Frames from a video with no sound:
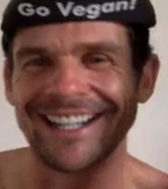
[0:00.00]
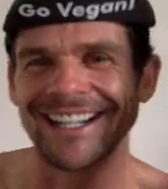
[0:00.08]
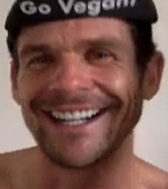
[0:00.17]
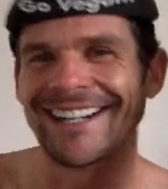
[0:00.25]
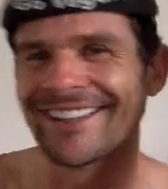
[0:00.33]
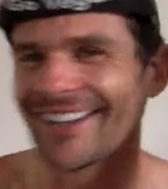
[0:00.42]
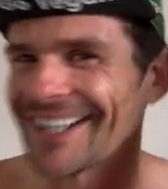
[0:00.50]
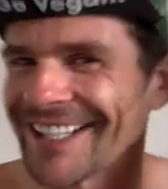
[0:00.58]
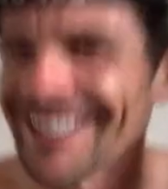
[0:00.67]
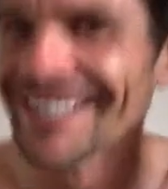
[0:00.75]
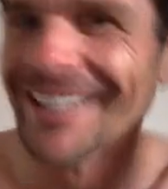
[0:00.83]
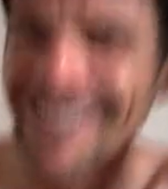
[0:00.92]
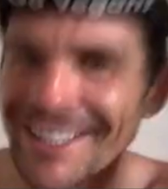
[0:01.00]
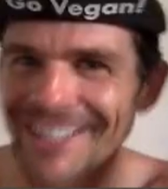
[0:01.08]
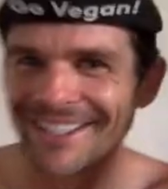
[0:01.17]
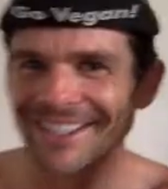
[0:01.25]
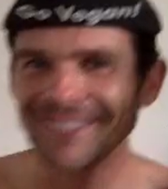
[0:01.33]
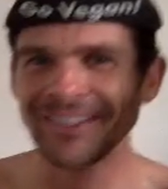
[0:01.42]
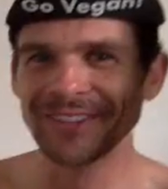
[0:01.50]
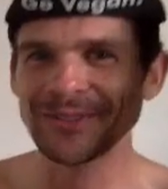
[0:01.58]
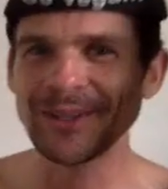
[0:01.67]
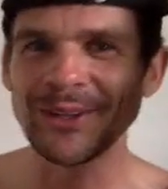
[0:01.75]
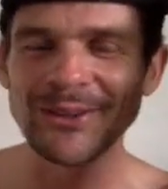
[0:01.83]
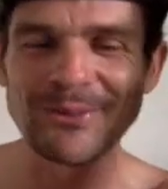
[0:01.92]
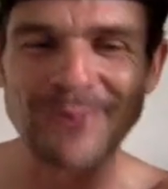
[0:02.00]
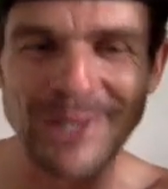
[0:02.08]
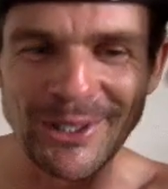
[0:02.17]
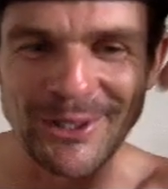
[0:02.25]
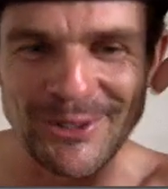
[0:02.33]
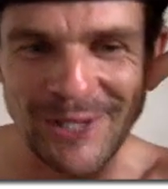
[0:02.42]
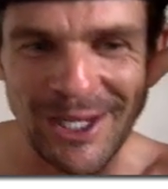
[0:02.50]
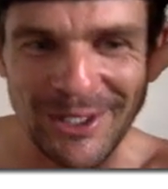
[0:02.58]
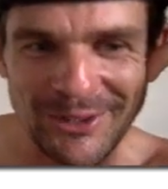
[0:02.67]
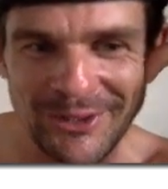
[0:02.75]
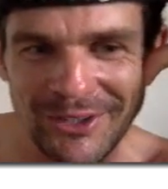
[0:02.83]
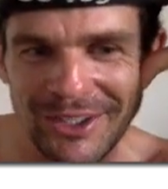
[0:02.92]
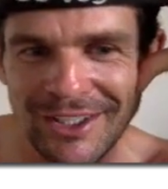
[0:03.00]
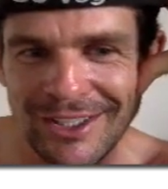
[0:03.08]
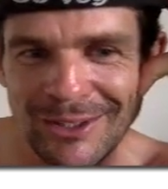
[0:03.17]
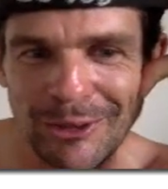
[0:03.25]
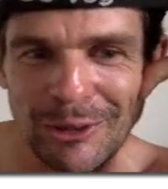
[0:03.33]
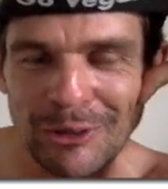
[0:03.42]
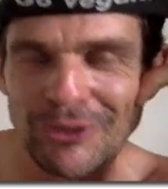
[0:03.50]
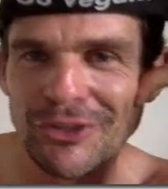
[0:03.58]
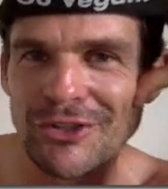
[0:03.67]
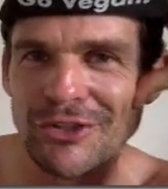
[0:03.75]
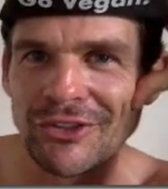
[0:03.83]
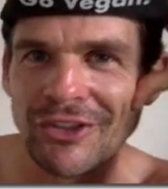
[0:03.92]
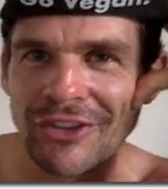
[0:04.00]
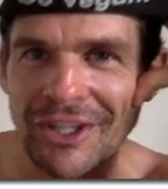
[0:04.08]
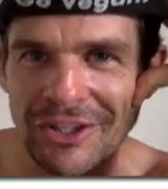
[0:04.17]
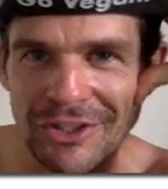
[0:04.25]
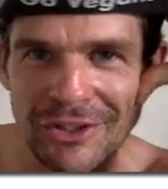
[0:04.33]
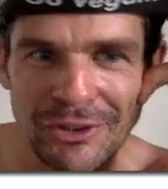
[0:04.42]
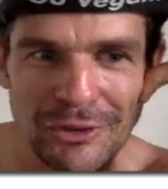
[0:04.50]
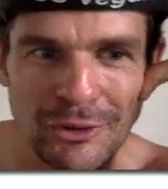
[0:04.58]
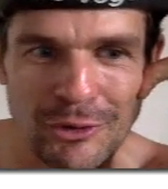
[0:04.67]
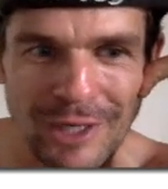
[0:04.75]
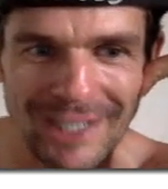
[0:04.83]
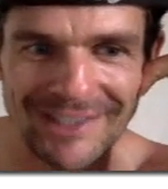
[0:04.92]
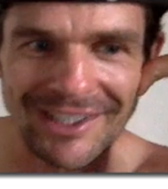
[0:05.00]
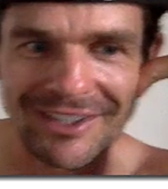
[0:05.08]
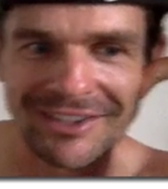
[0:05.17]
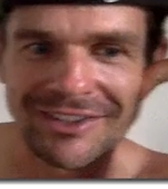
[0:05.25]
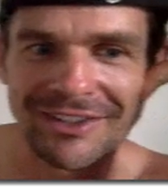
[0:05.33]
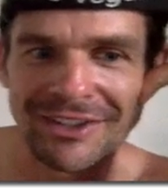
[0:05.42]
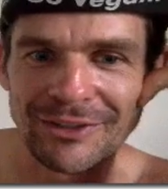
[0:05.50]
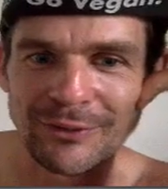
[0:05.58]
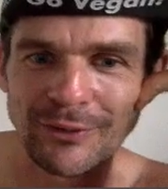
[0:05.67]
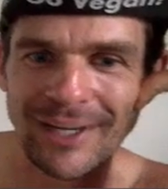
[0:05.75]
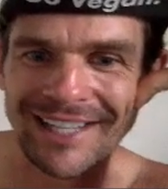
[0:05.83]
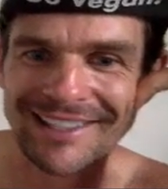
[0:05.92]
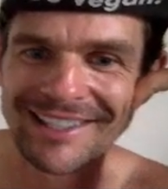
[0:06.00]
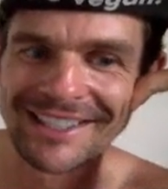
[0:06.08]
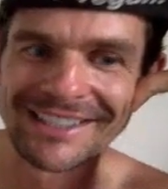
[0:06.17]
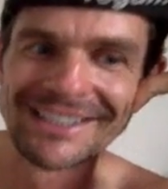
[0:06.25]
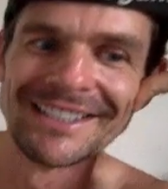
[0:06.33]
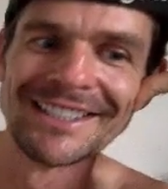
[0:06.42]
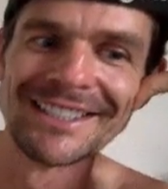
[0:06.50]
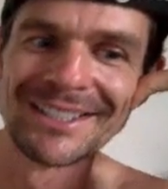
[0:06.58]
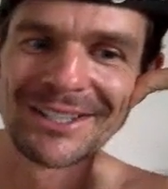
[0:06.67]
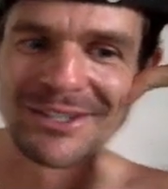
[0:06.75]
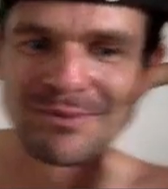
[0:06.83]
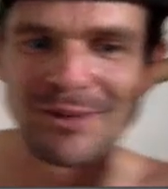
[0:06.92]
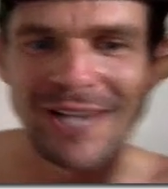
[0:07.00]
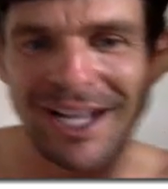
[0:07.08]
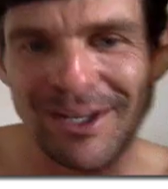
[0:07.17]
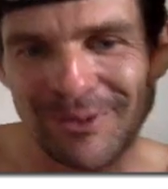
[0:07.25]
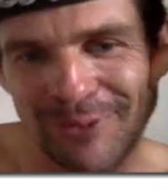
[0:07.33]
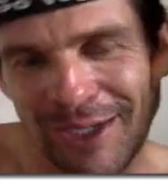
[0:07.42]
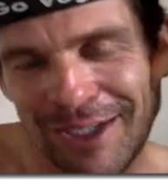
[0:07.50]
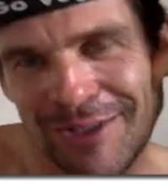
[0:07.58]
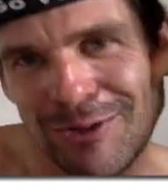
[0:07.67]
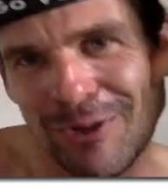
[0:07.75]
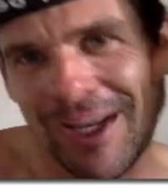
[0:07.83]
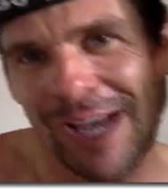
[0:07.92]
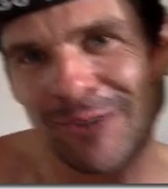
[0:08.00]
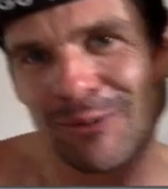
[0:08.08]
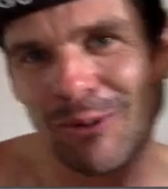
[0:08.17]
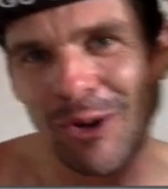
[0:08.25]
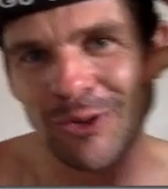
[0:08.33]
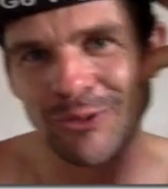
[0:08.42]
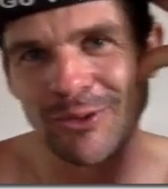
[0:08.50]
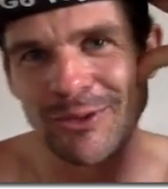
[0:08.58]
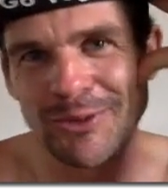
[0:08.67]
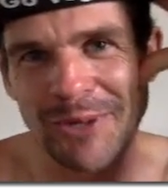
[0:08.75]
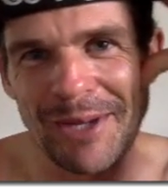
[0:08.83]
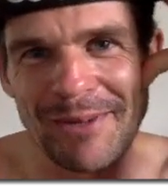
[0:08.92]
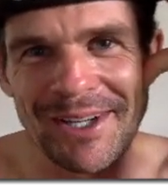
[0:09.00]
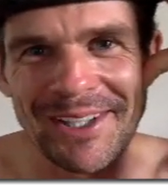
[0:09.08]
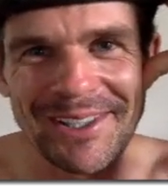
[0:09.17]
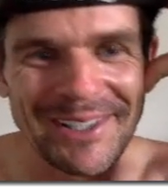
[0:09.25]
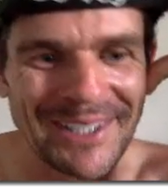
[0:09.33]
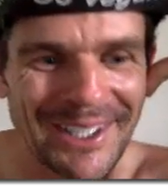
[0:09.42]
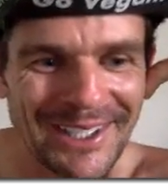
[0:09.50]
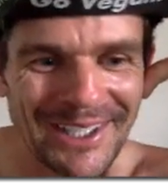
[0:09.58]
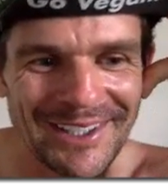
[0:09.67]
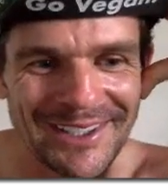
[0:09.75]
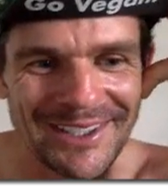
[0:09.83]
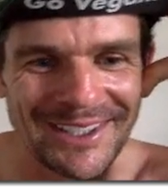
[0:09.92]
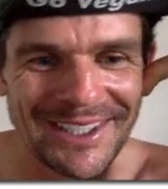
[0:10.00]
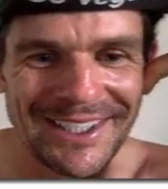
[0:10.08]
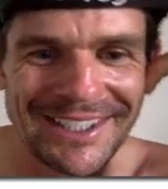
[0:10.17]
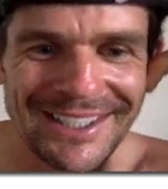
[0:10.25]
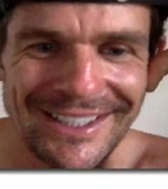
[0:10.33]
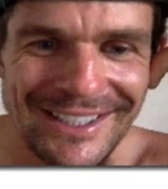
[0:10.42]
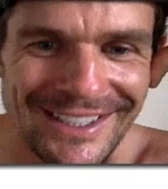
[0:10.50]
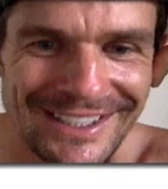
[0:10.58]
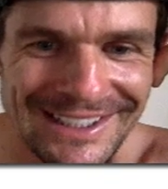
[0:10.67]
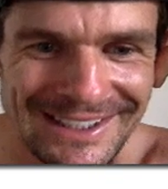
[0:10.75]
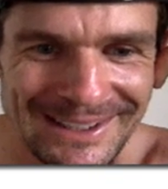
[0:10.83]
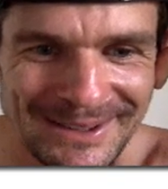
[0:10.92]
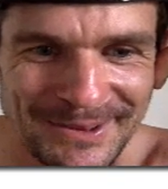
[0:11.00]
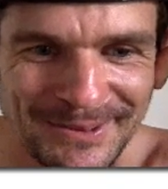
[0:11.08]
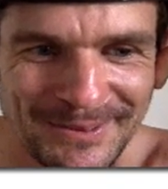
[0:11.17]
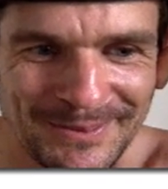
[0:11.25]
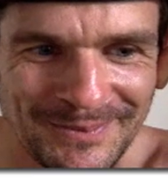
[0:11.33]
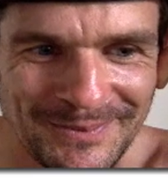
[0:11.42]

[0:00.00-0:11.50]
like you must be on some pretty good drugs or hallucinogens to think that you could, your crankset is is flexing because you're putting out fucking two thousand watts for twenty minutes. You know, like so. Yeah. Um,